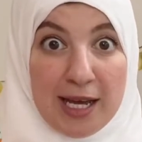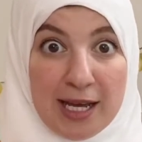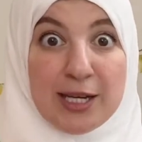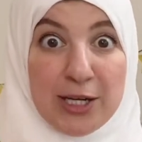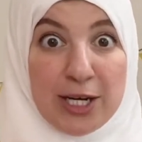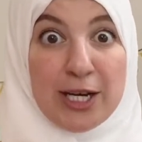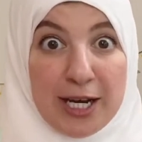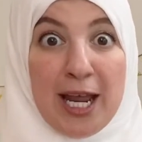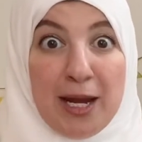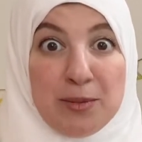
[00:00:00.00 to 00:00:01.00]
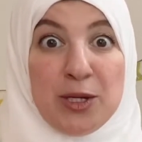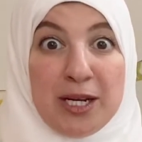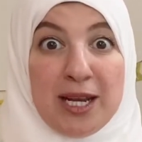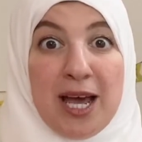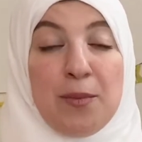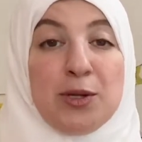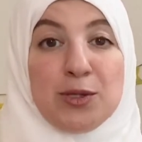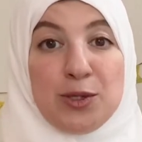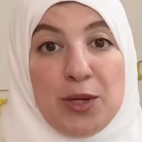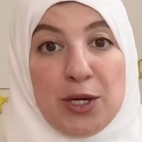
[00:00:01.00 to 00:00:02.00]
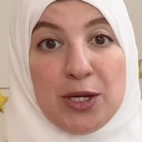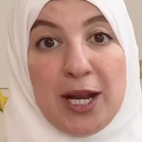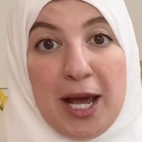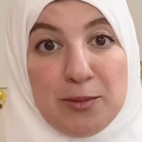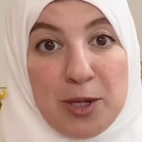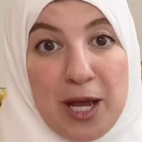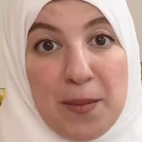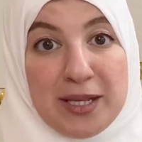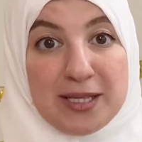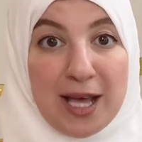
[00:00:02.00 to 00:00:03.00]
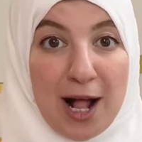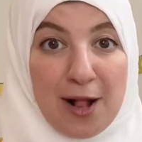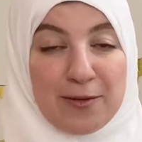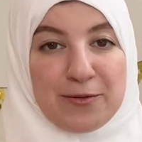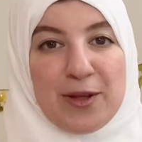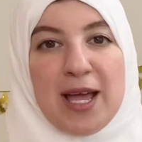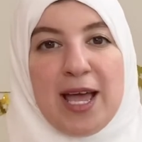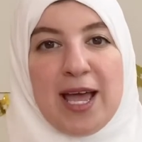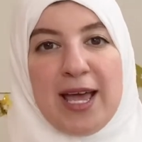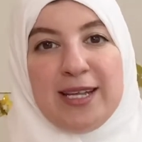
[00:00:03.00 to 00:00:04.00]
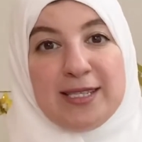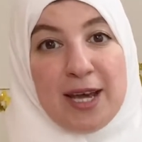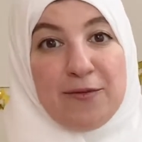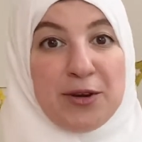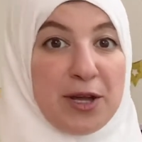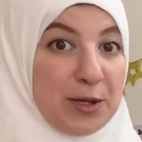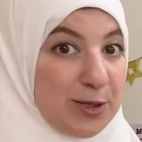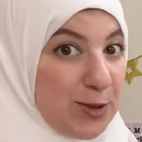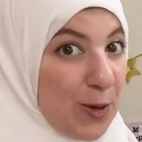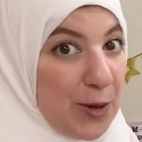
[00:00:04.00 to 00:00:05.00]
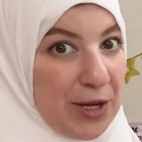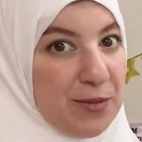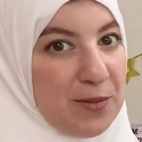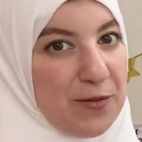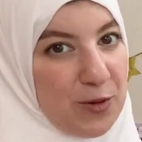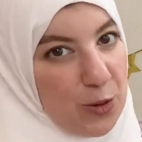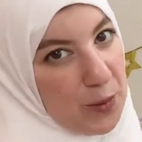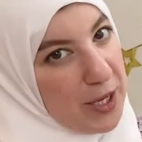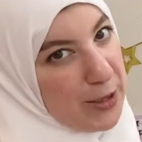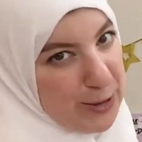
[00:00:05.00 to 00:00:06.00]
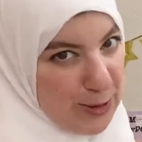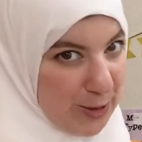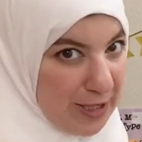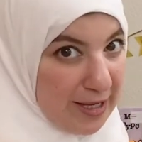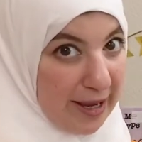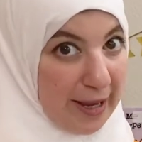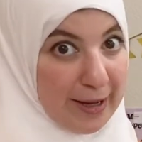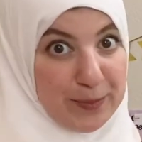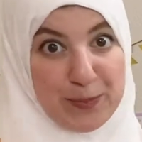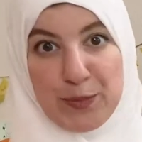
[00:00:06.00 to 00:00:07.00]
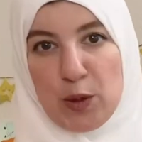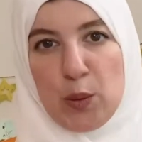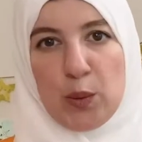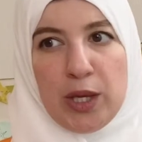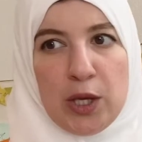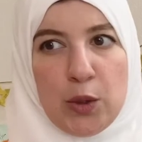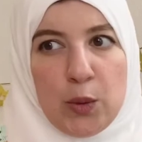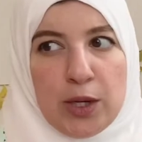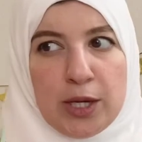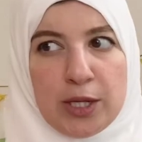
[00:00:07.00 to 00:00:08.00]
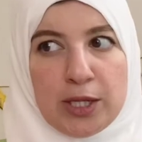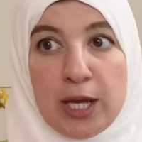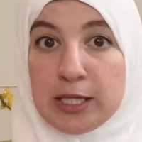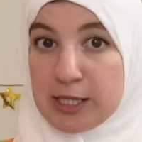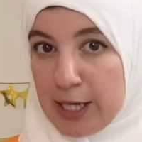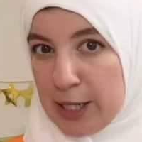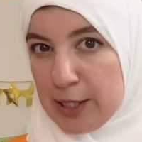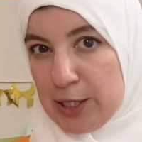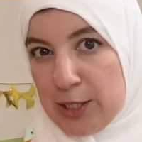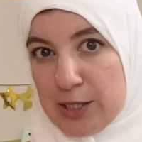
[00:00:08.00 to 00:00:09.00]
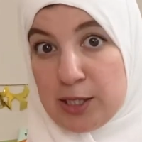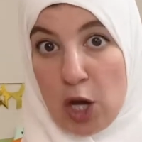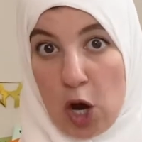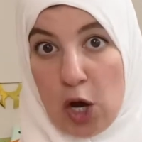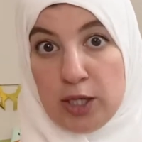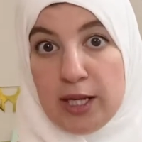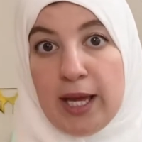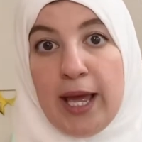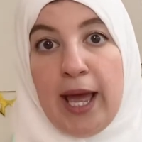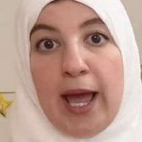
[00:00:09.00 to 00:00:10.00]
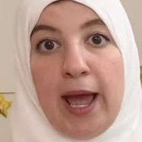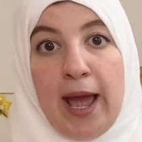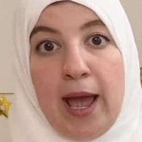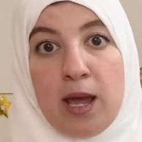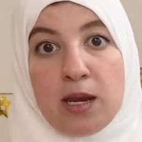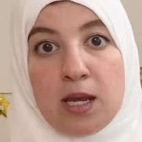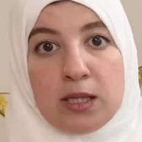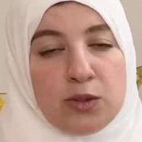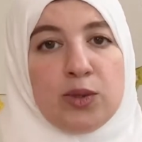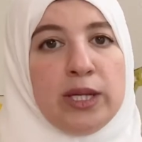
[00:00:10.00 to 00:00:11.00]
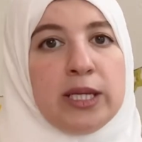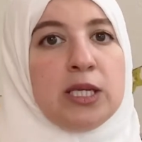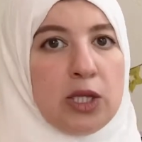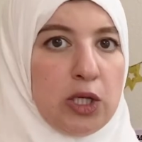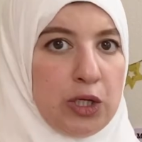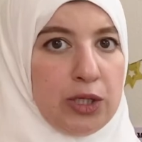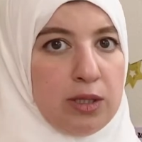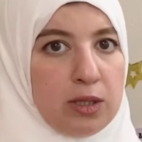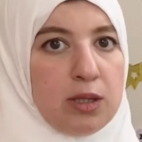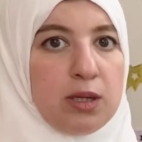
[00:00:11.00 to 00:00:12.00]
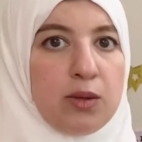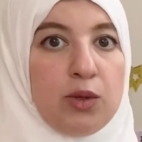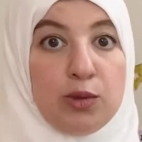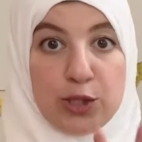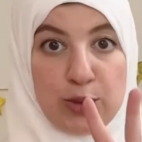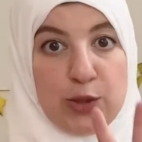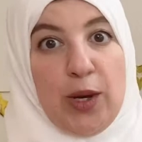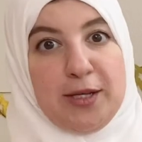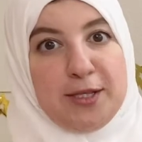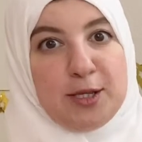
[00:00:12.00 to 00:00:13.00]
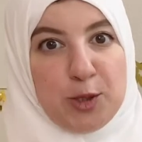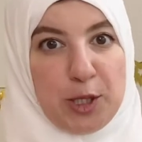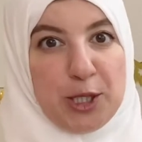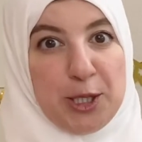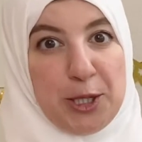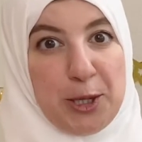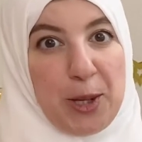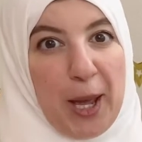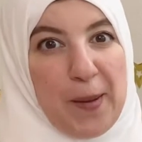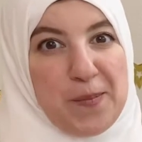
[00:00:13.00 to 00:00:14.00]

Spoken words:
Good, alhamdulillah. I'm also doing good, alhamdulillah, myself. And it's time for another story. But before we begin our story today, we will sing a little song. And it's really easy to learn. We will do it twice so you can learn it, okay?